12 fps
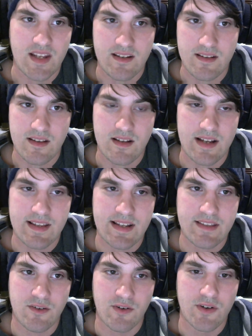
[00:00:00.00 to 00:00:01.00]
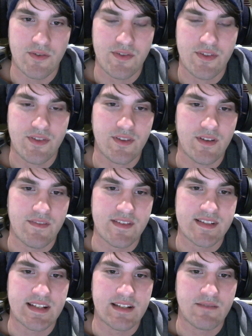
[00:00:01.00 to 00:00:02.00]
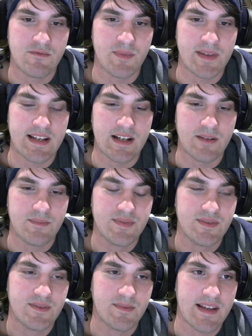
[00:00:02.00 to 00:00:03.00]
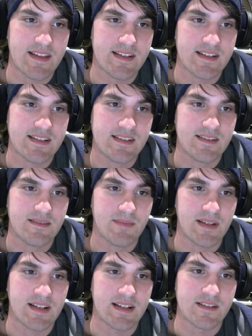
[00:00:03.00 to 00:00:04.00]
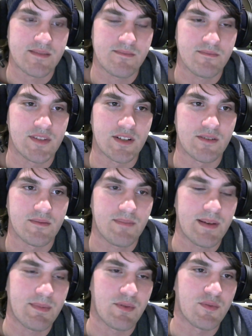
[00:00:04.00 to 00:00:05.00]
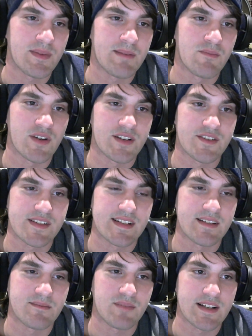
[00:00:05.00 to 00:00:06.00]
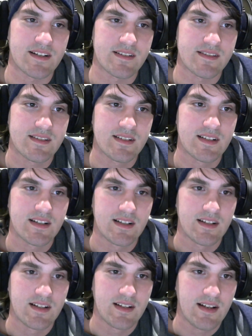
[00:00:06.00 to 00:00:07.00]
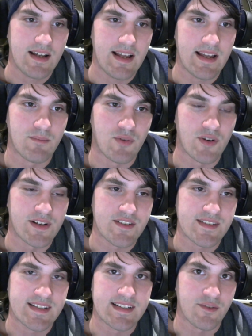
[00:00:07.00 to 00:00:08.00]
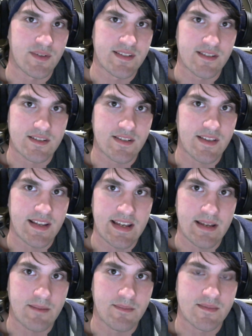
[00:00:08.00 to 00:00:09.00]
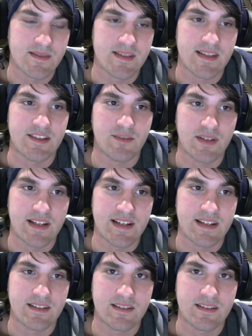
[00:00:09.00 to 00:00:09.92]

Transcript: I think the growth of the scene would be helped by this because, people would be more interested in players and more interested in the results of the games that they're playing.